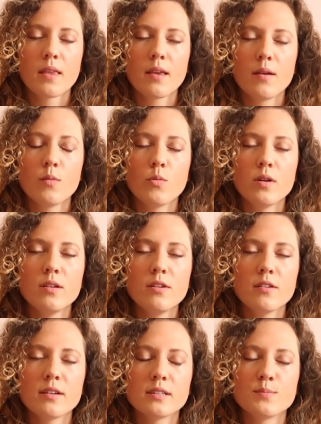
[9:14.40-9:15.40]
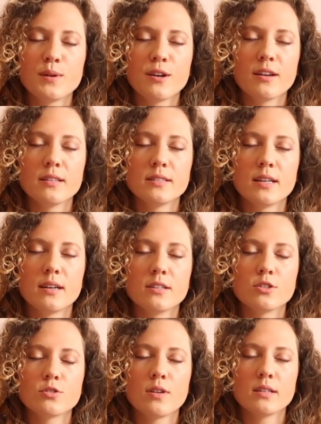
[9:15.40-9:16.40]
And when you're experiencing a
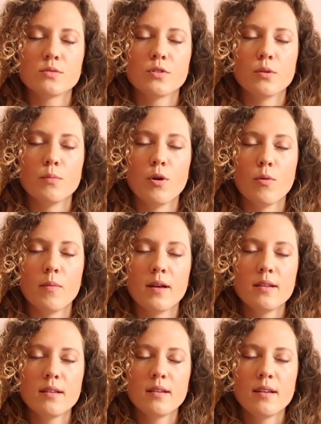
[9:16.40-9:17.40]
stressful moment